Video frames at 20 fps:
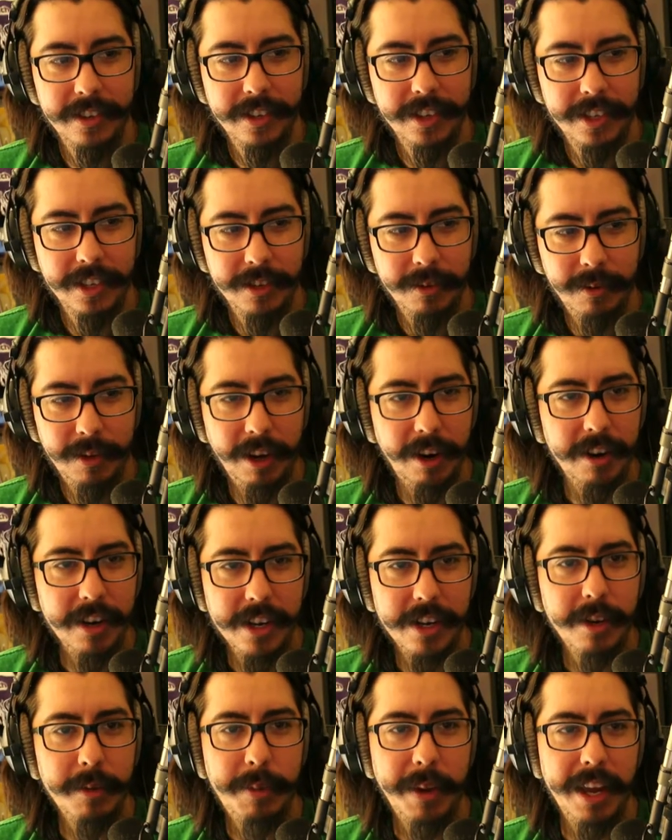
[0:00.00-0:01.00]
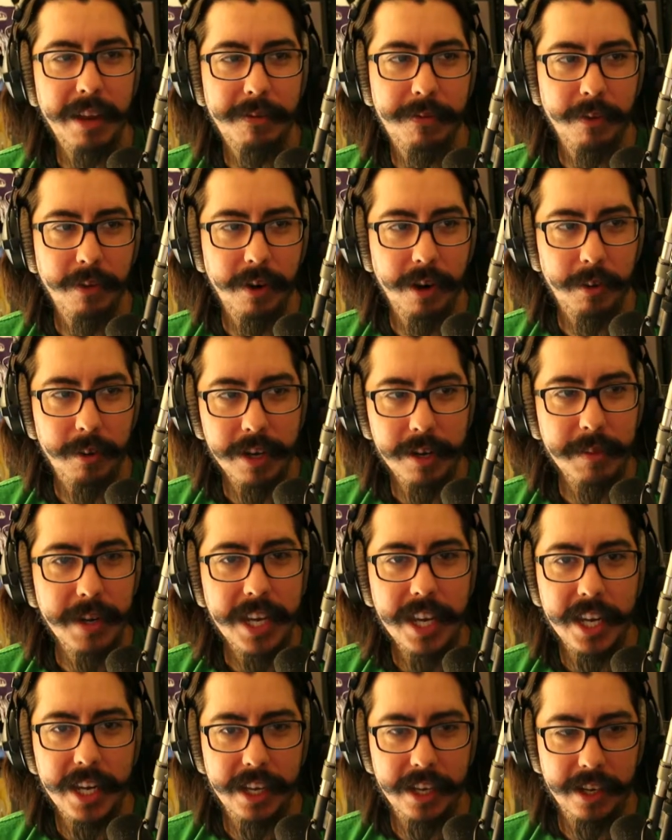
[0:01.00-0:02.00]
We already do pay for it. What do you
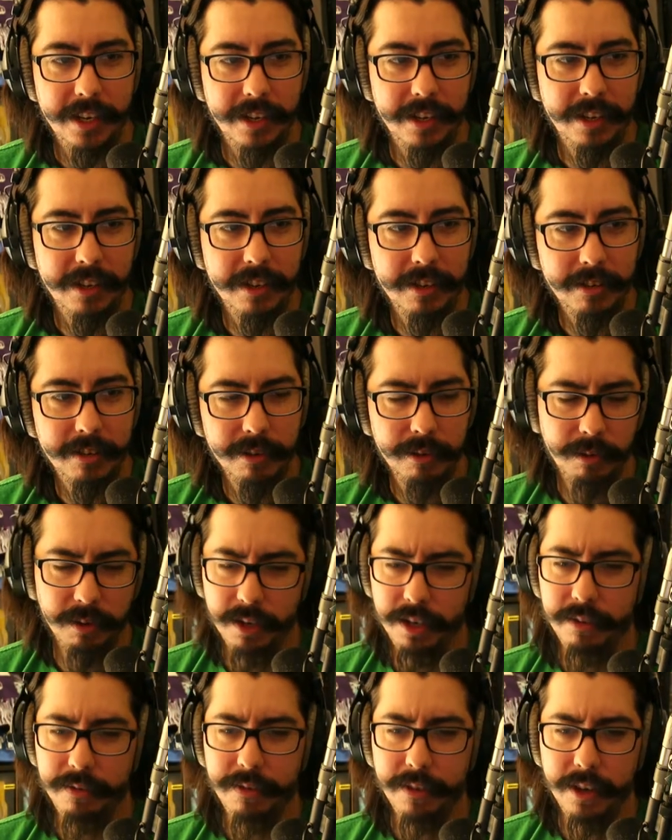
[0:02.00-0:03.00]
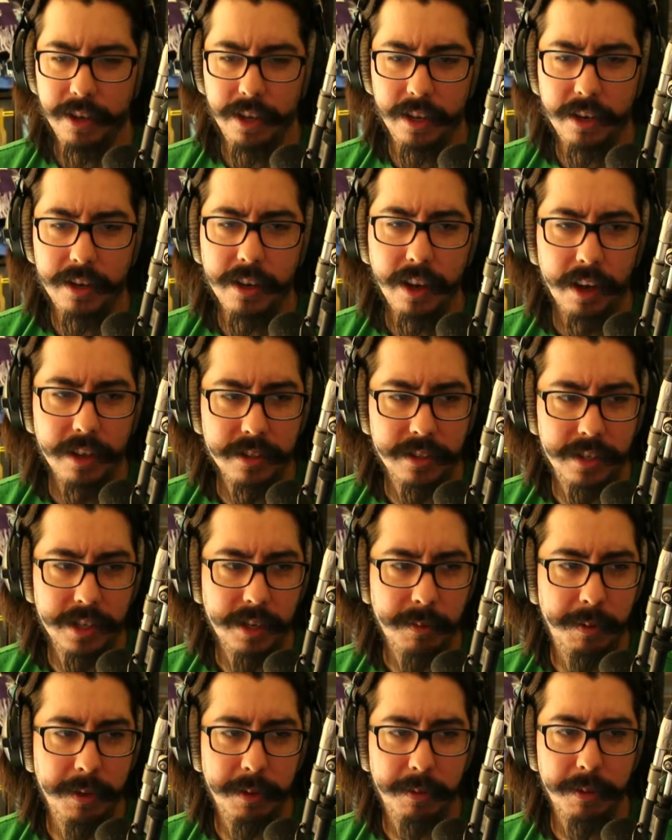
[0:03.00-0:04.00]
mean? Well, what if
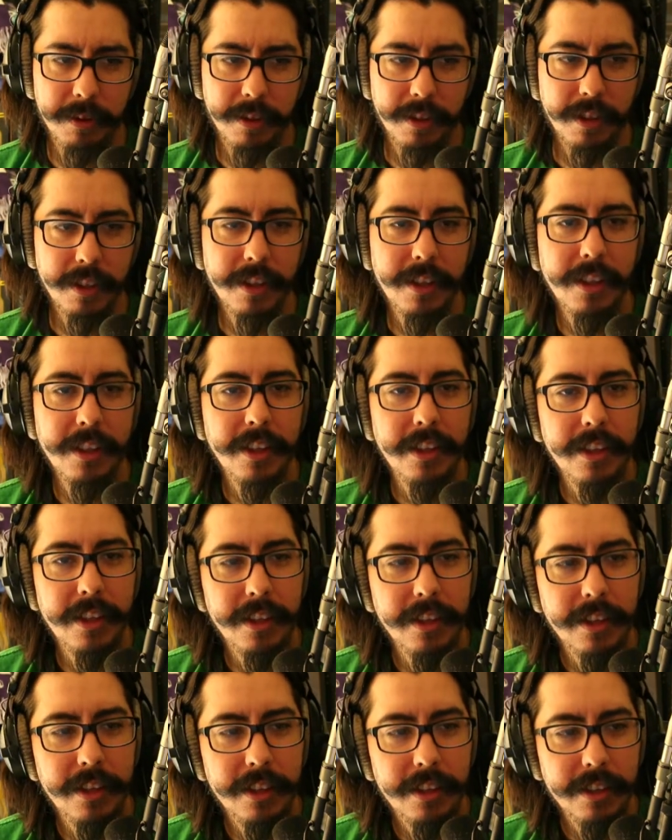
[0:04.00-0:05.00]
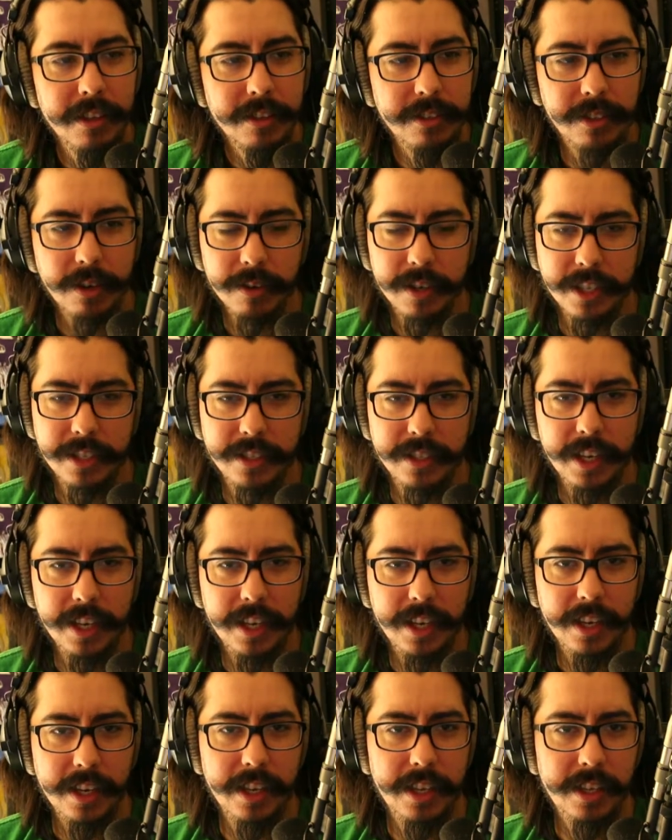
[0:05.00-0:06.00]
non-sick people don't get
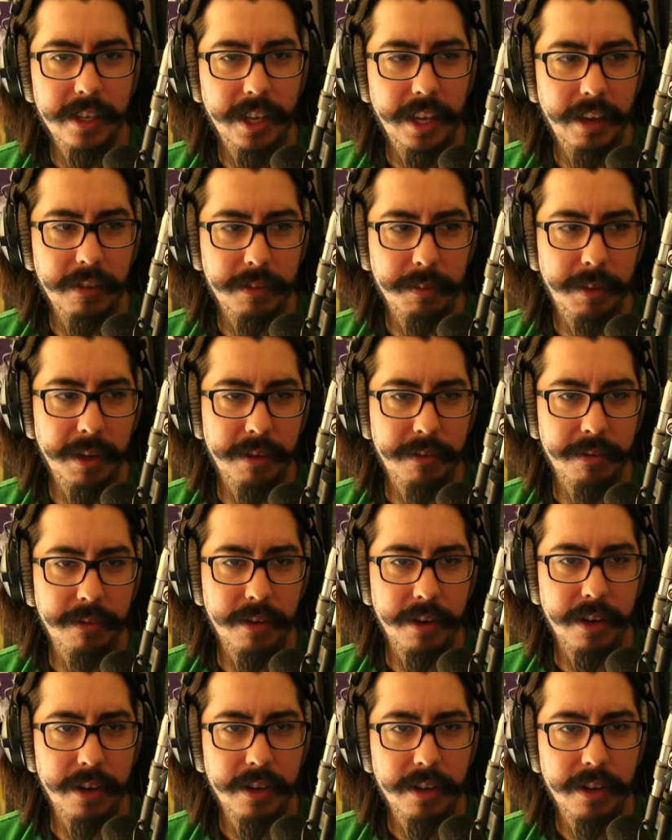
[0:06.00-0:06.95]
sick and they have to pay for it?